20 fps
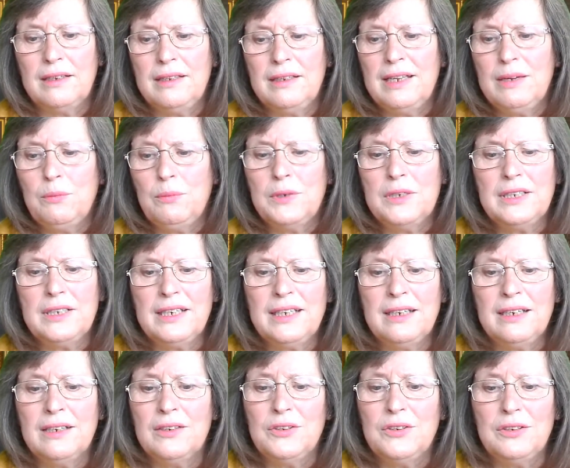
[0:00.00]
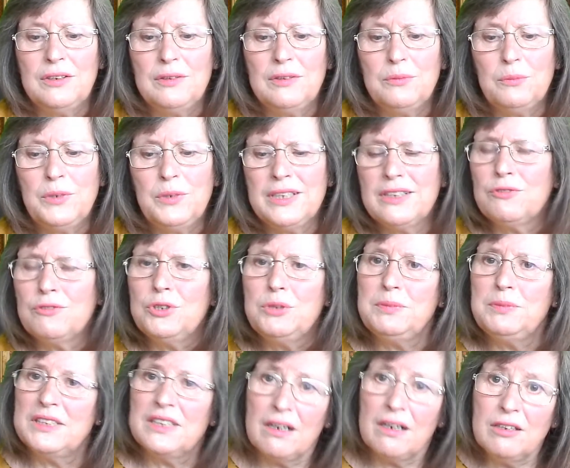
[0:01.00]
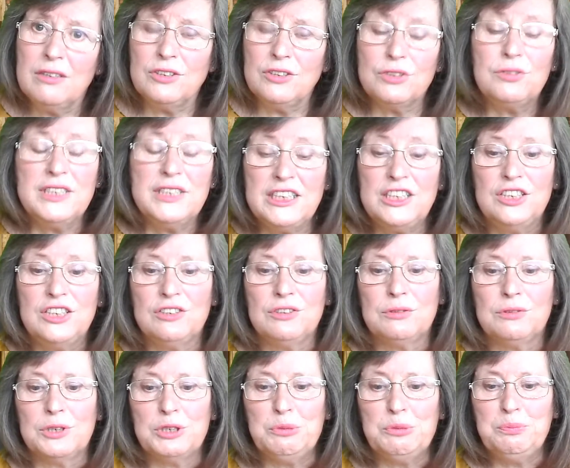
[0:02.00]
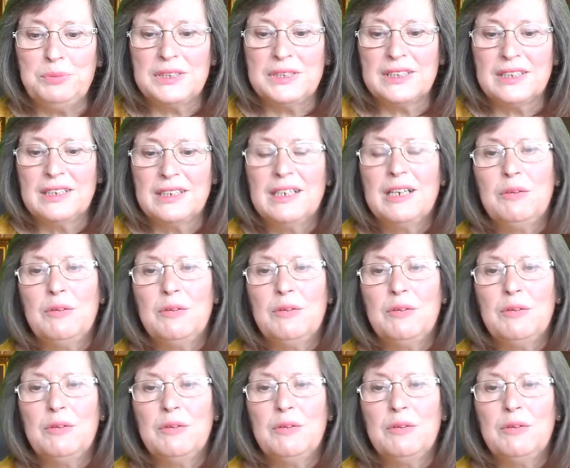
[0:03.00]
And they're working with groups that aren't Christian groups,